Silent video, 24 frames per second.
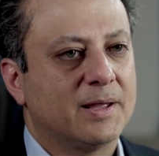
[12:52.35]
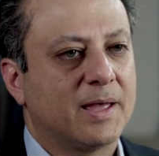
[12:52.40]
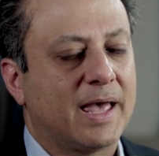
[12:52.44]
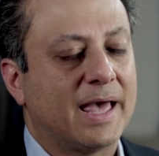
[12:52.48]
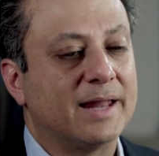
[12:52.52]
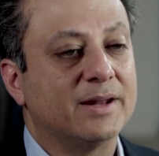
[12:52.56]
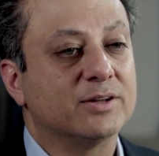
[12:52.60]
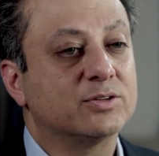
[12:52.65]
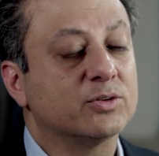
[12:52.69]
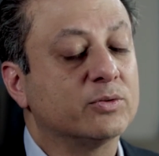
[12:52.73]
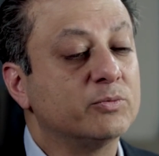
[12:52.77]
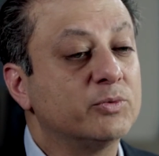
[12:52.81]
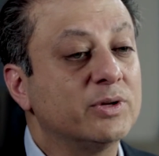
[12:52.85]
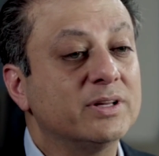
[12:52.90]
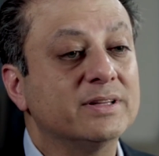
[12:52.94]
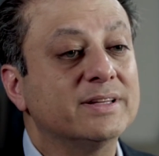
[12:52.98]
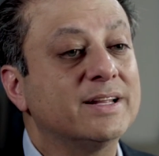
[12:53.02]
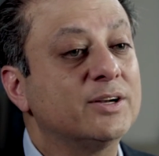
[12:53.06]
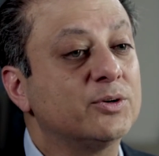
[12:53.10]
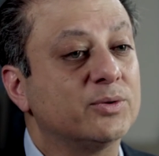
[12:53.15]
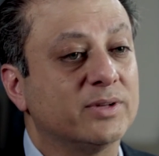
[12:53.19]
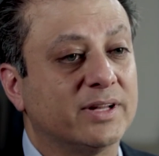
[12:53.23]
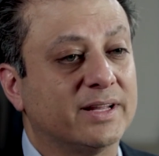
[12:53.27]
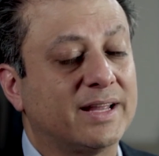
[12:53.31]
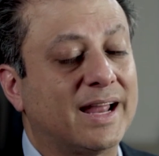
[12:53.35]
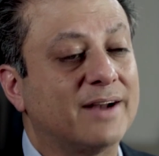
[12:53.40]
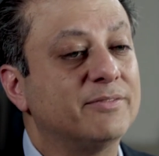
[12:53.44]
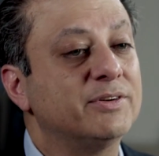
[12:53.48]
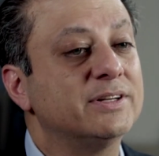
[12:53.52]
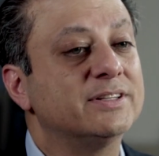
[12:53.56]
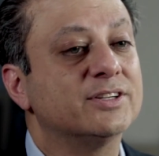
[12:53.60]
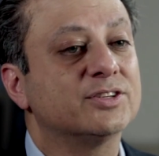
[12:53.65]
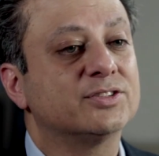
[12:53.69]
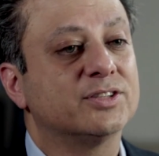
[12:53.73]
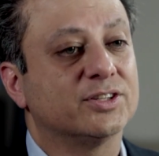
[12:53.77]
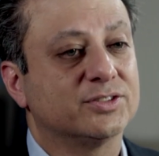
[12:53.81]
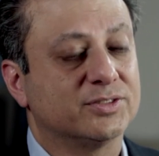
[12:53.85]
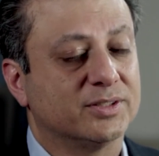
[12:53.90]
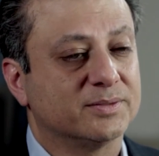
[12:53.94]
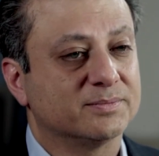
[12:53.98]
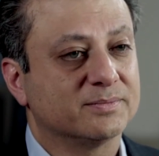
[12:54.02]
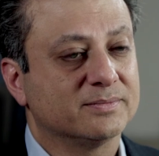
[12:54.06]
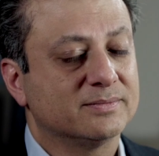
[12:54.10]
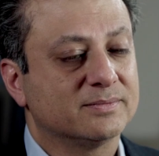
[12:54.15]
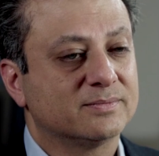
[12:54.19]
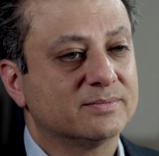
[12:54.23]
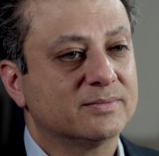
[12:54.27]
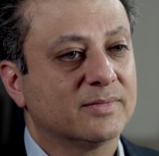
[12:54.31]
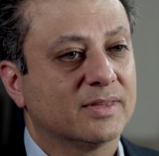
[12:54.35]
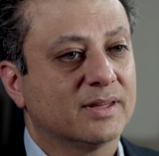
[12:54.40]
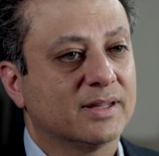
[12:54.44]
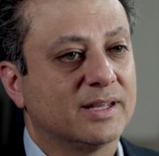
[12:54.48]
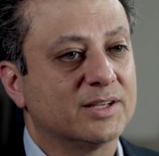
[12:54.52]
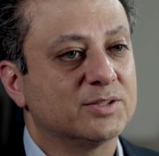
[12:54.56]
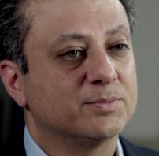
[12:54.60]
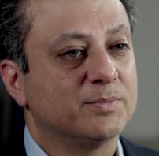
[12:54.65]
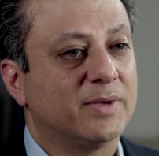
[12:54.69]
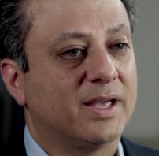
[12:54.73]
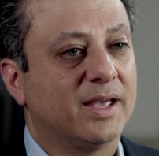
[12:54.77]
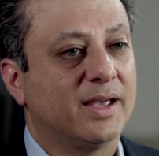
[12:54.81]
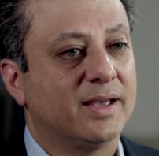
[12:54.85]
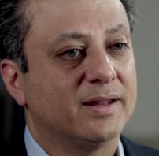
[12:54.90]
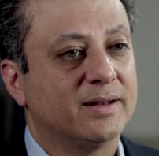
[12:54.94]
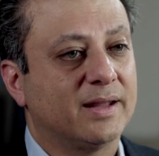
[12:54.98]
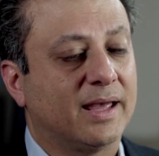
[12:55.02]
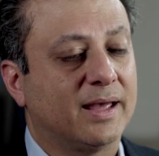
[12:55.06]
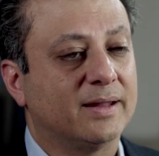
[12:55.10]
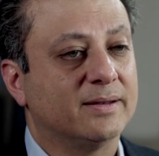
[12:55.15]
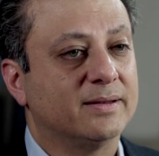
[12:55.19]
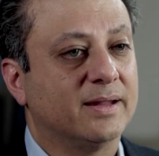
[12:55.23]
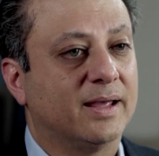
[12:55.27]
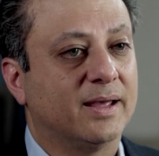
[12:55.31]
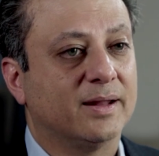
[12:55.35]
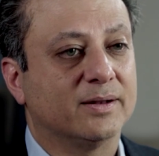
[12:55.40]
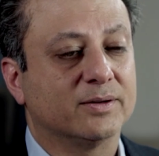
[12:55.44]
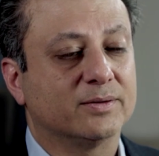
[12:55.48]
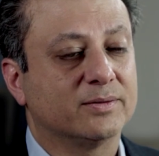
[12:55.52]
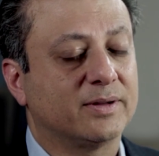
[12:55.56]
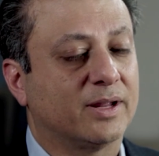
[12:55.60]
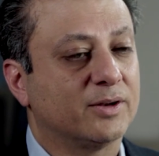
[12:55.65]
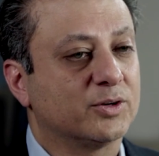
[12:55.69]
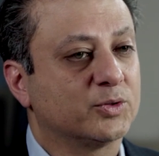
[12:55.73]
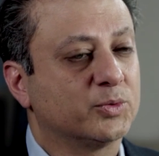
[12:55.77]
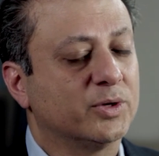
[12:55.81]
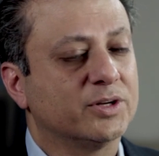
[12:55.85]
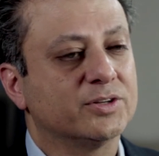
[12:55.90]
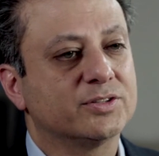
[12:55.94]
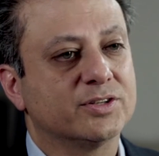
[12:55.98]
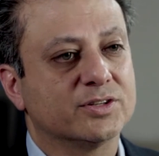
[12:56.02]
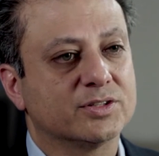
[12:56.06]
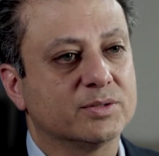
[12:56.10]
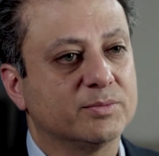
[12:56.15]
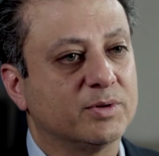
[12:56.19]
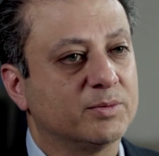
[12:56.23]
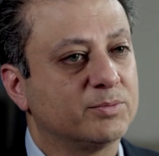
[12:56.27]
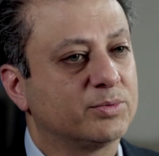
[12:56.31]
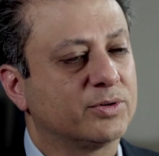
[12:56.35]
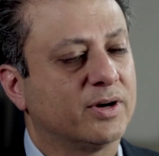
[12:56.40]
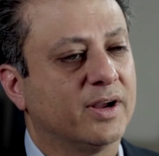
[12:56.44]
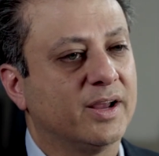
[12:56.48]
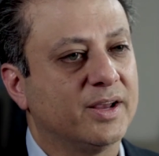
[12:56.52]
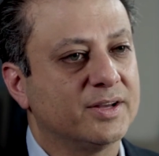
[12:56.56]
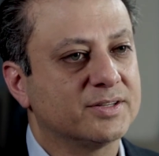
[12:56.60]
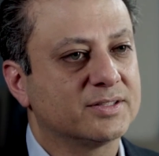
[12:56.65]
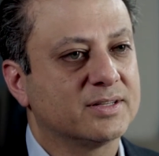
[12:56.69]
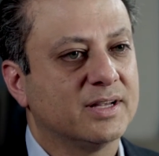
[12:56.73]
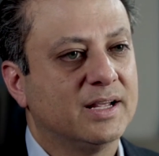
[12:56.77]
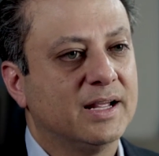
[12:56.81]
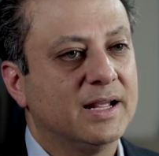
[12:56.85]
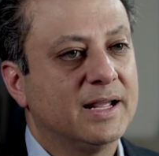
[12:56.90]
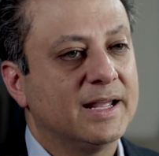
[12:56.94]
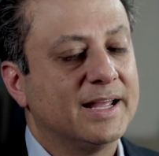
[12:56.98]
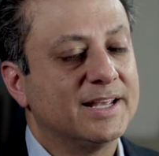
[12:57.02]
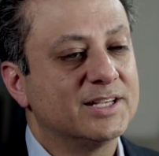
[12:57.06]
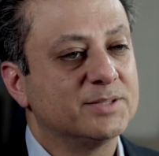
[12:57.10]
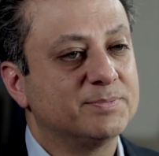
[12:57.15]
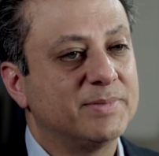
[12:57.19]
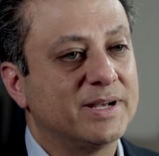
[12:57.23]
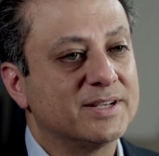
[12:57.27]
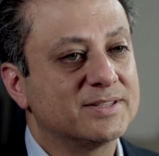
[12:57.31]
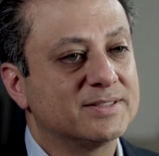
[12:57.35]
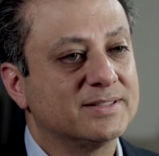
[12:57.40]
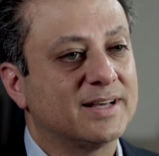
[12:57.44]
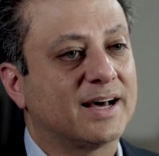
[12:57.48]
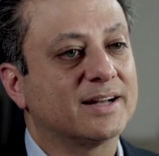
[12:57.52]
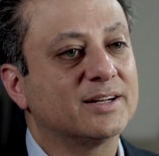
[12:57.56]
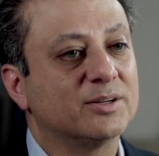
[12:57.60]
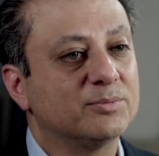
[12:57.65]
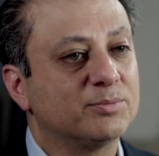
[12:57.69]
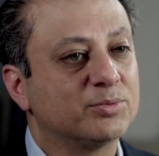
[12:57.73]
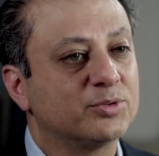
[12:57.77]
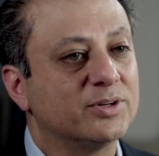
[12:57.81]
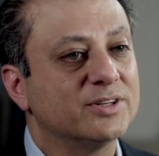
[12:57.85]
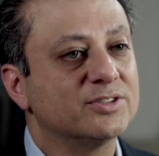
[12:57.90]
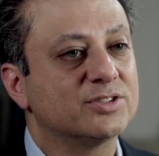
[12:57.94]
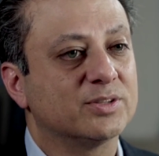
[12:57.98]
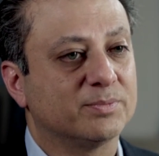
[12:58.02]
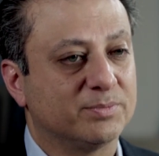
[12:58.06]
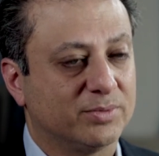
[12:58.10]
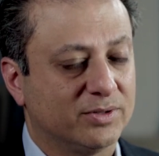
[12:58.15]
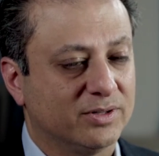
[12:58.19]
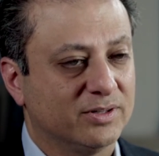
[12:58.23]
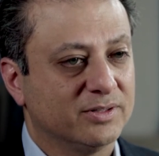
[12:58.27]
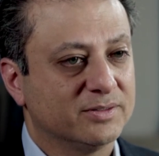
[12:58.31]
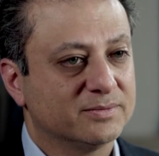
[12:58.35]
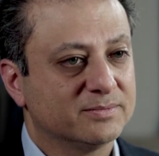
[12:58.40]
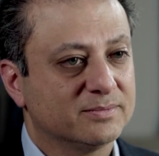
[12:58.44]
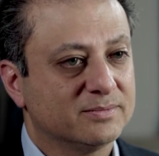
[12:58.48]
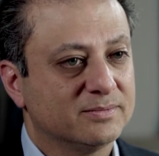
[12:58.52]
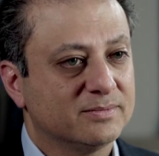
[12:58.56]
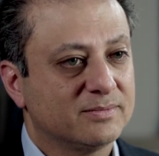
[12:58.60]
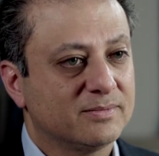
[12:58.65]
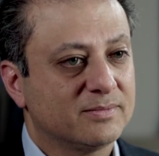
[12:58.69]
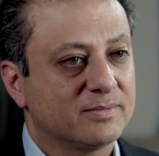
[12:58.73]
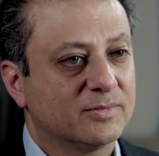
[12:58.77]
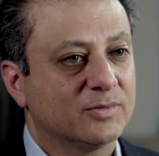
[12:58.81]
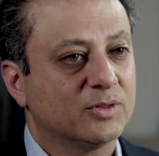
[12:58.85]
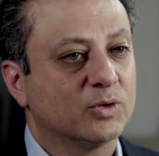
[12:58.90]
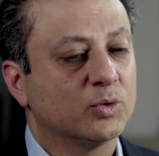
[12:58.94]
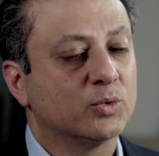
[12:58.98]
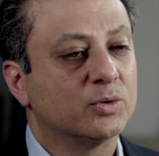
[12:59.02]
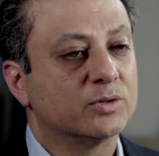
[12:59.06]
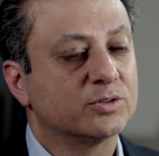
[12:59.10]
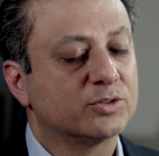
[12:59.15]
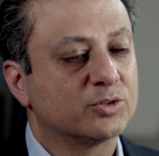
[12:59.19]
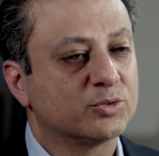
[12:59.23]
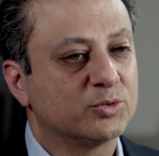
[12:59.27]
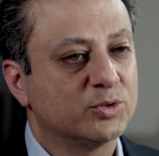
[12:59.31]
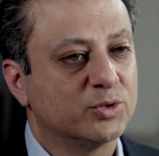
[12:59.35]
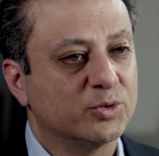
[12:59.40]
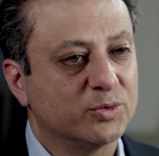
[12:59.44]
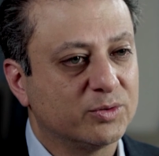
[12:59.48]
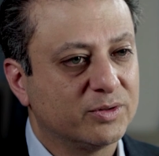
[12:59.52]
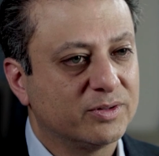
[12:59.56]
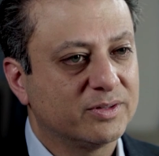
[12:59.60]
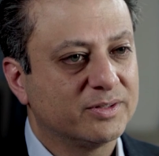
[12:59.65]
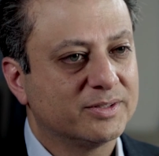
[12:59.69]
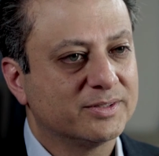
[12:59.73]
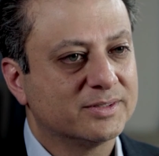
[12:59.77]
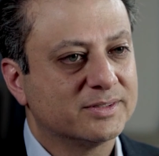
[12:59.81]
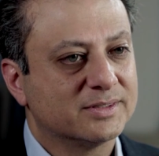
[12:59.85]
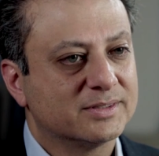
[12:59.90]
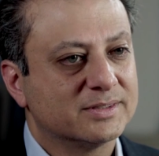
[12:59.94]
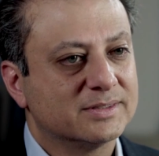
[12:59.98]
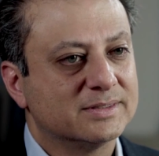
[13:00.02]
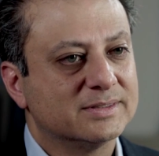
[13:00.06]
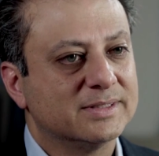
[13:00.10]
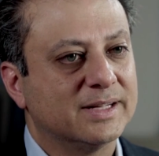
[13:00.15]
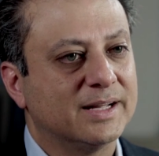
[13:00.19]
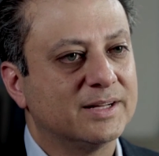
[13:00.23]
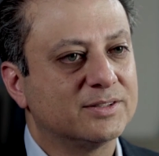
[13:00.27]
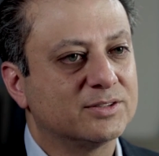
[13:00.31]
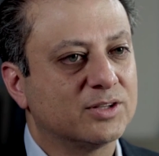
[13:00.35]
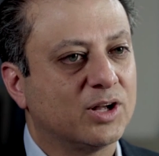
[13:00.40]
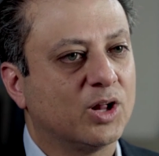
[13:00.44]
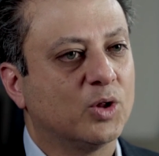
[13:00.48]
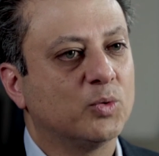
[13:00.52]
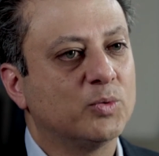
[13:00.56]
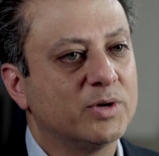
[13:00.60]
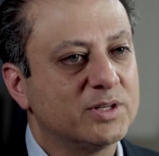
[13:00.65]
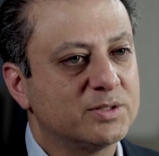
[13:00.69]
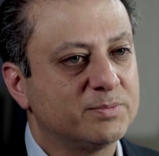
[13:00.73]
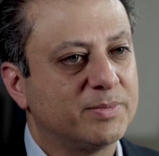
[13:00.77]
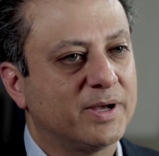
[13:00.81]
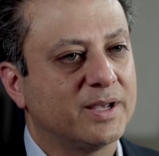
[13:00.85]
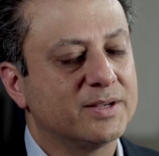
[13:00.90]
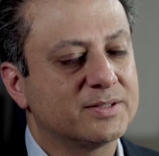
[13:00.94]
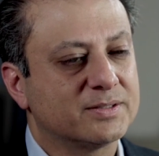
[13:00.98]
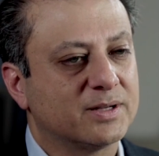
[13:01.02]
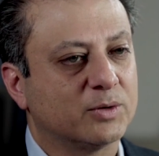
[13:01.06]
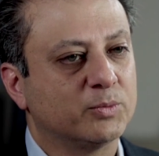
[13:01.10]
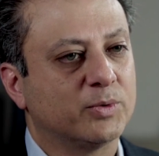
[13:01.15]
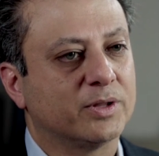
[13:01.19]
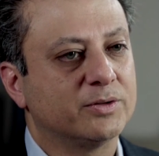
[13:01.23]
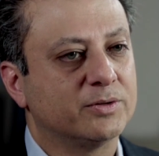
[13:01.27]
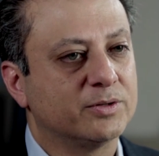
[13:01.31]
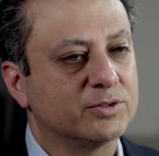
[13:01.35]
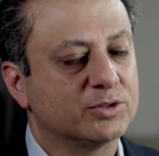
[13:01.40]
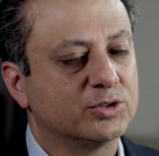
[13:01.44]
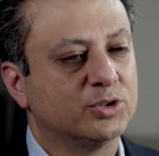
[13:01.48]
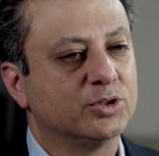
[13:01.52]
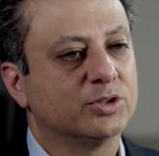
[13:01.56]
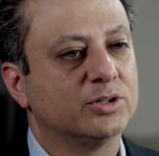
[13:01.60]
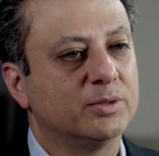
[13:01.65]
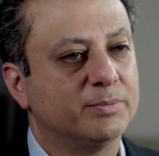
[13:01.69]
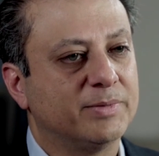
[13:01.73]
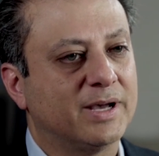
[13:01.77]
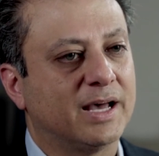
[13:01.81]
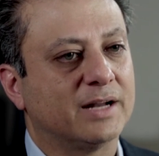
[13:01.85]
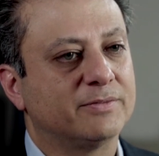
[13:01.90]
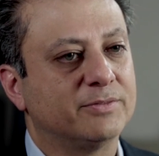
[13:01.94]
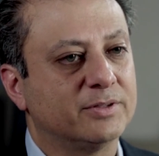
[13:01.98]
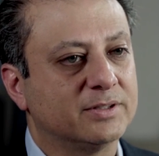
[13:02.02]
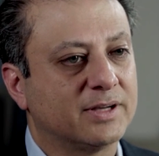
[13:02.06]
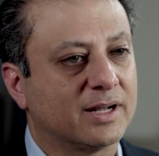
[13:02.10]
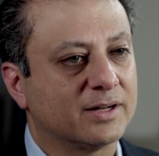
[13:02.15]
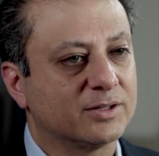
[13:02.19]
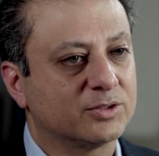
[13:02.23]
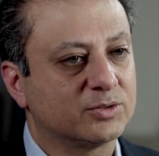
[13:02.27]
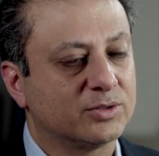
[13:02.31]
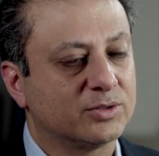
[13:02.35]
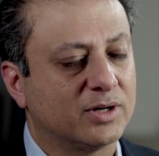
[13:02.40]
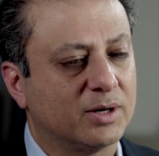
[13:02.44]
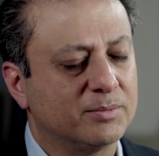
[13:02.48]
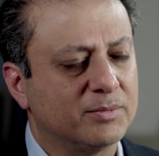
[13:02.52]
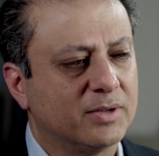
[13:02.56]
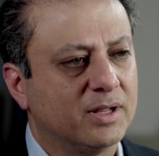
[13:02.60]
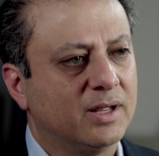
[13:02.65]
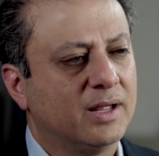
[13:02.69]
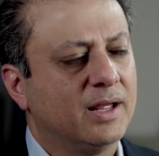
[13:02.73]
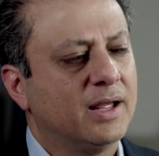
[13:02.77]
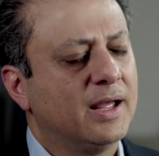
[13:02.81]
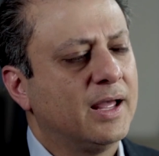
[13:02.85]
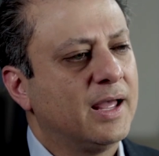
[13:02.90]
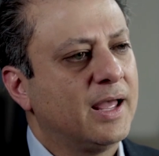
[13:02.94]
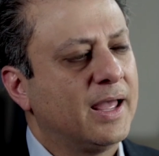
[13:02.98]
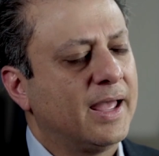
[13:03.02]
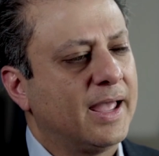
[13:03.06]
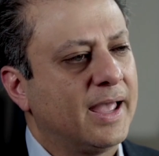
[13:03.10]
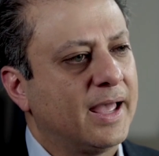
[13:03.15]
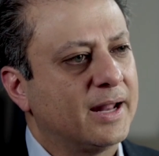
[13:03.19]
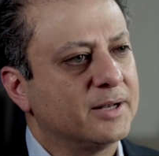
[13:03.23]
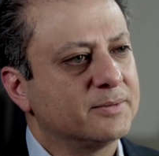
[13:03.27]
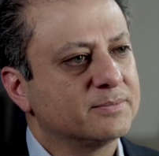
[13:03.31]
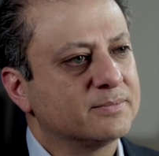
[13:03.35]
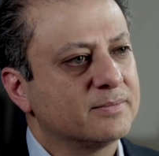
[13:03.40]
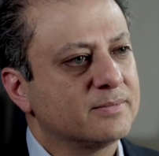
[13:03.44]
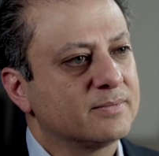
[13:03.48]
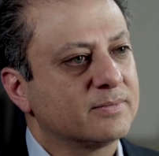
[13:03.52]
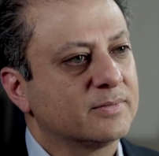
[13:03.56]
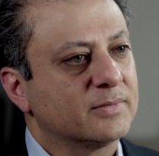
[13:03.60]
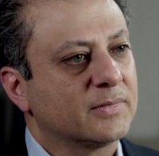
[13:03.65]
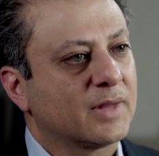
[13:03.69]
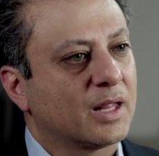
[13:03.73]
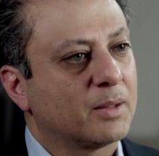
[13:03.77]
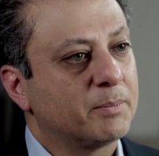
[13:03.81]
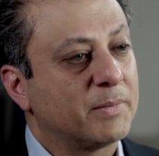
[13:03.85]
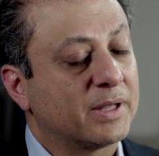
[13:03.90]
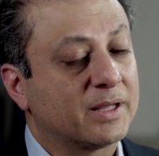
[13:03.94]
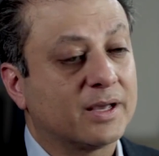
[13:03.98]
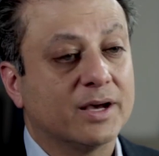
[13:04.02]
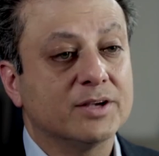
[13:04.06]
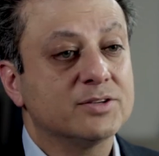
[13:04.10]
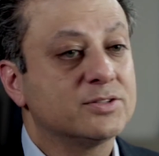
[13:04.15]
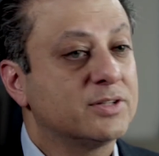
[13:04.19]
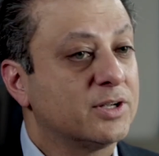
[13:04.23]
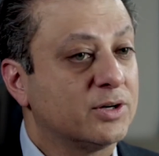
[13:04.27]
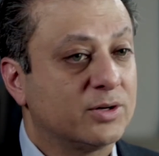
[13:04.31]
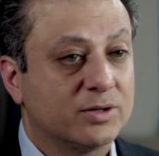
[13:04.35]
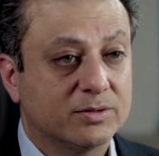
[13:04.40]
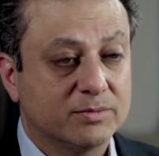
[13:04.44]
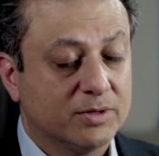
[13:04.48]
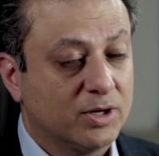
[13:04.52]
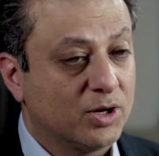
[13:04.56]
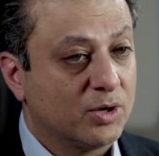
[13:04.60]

And it's literally every decision is made, and criticism and praise is based not on principle or truth. It's always based on whether it's good or bad for Donald Trump. And because there are, you